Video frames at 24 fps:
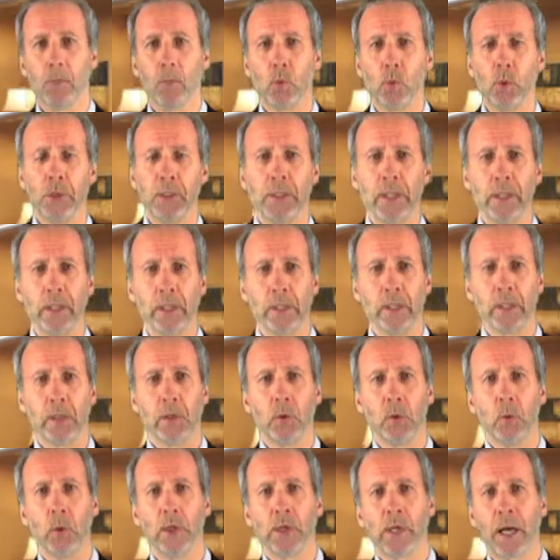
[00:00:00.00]
We're
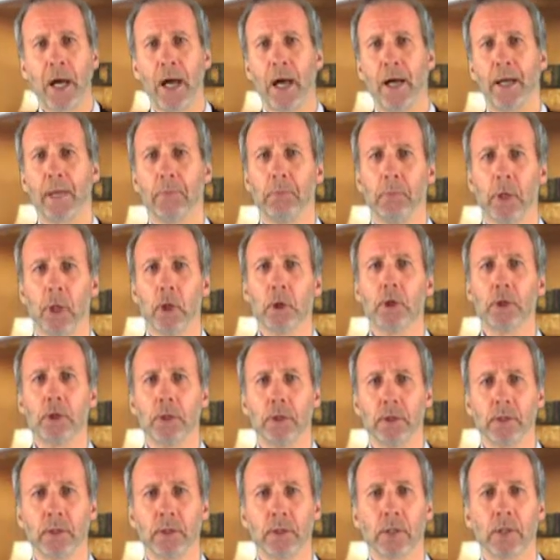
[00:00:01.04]
dealing with high
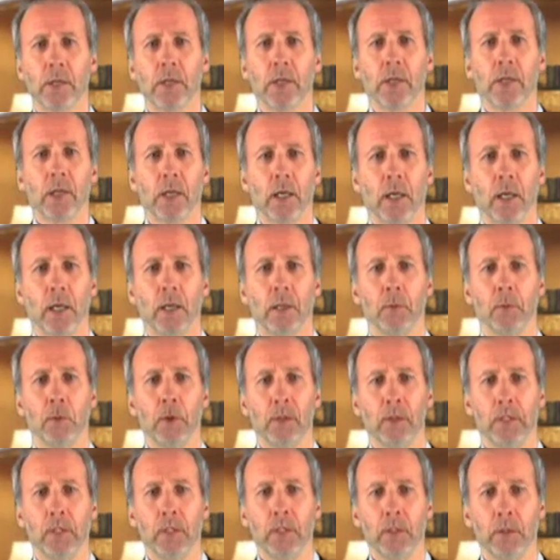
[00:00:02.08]
emotions. We're
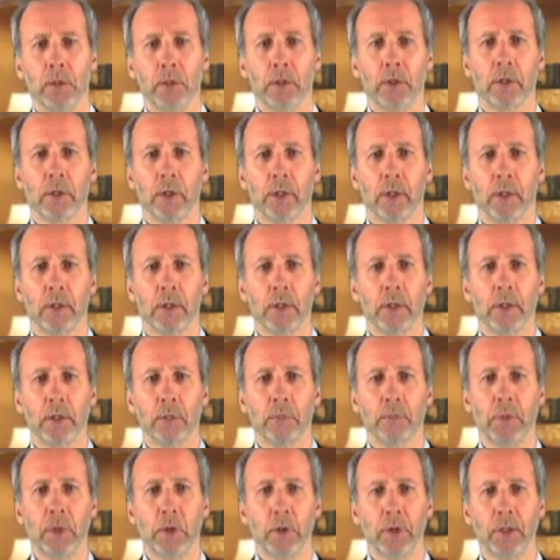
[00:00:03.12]
dealing with, in the
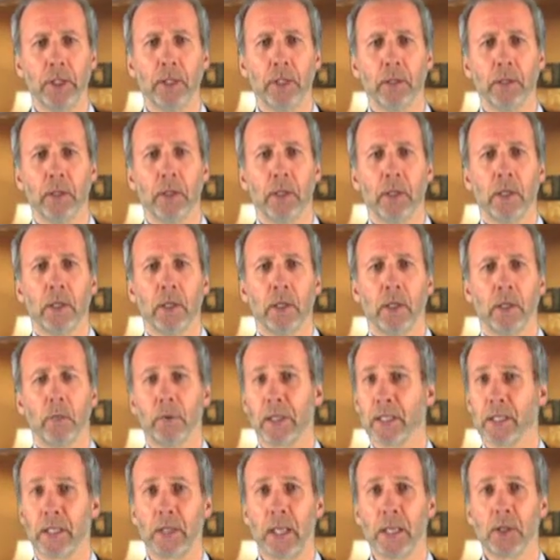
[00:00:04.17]
building, a
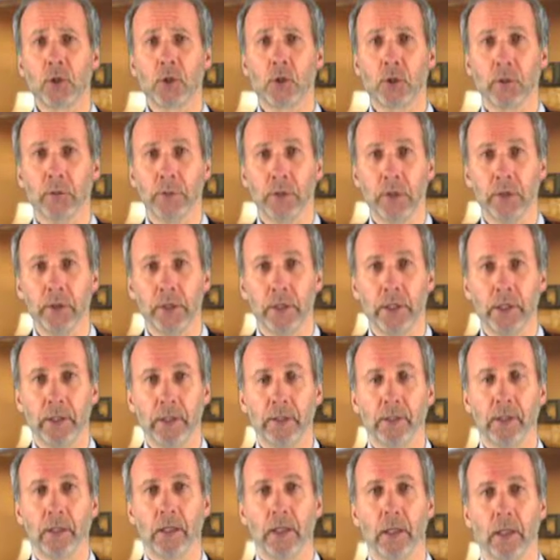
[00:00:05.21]
residential
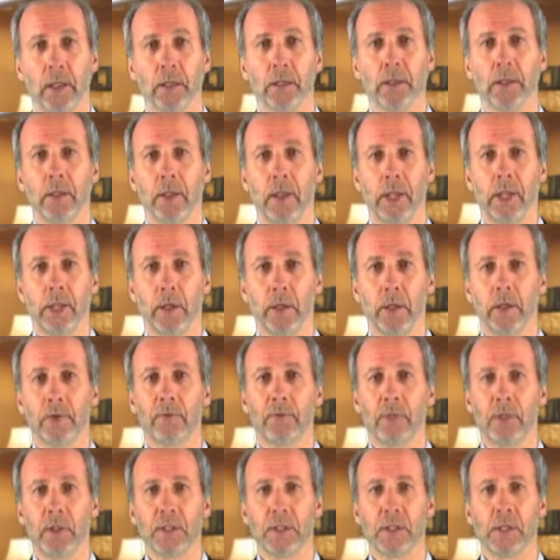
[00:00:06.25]
building area,
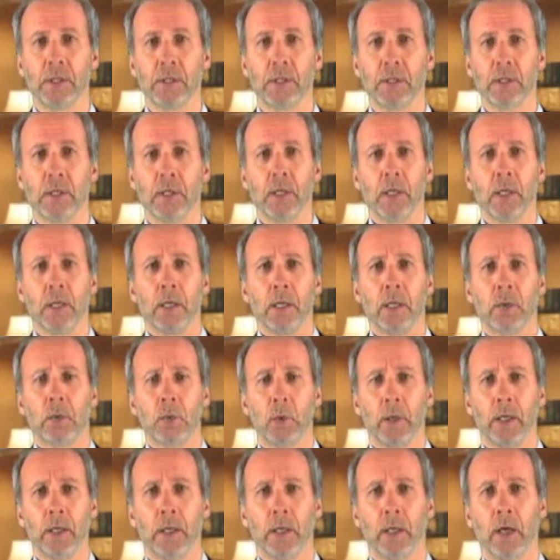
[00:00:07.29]
for instance,
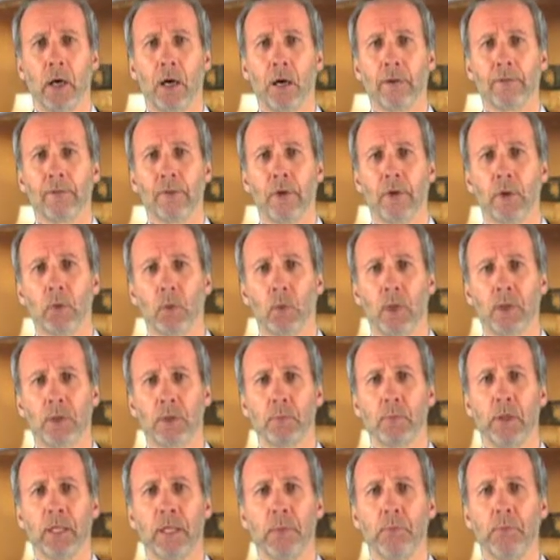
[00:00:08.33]
where often
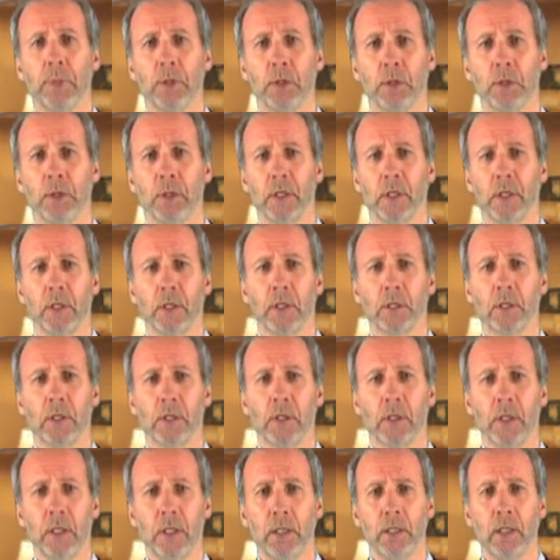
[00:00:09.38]
what's being built is
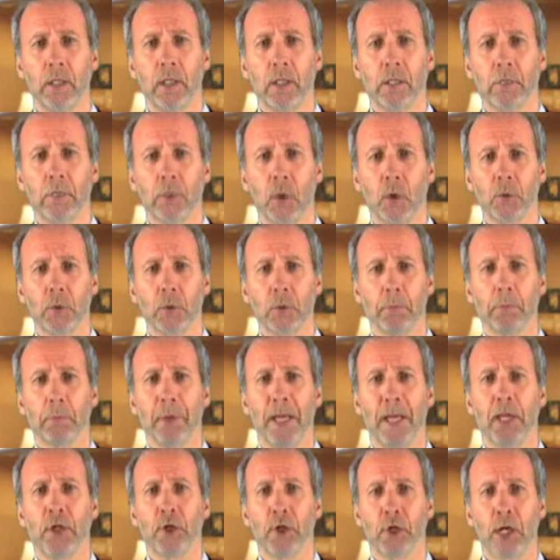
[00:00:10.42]
the most
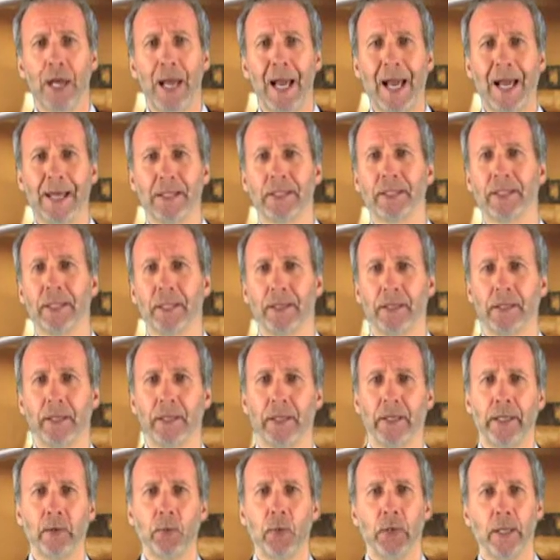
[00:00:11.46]
major asset
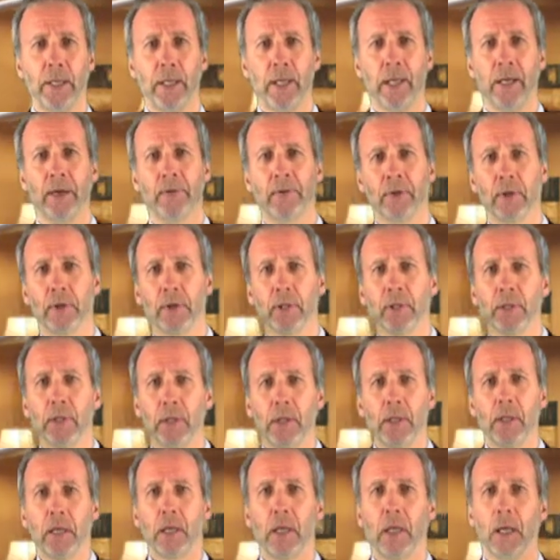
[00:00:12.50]
that anyone ever
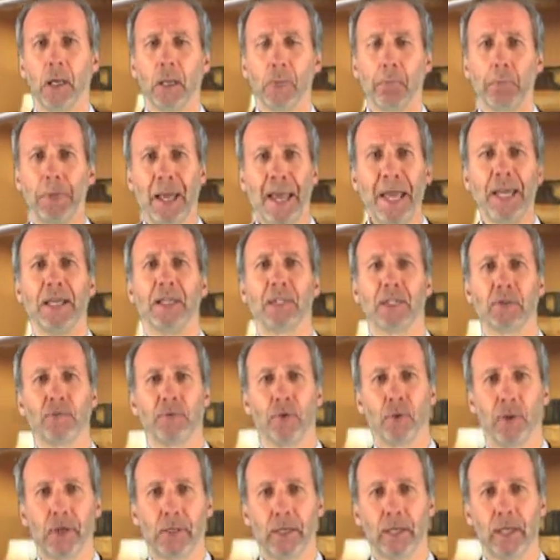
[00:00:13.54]
pays
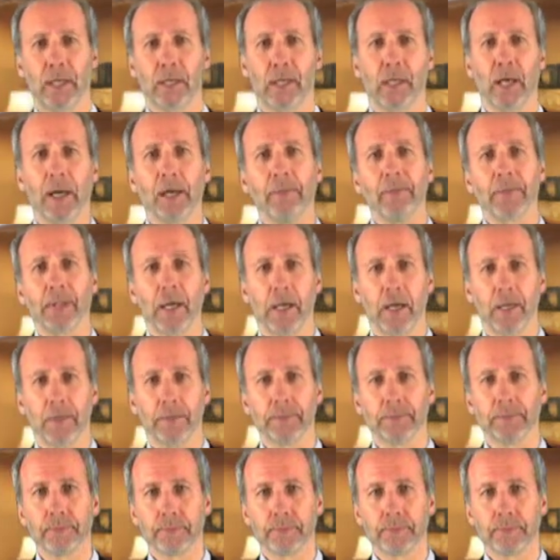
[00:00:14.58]
for in their lifetime.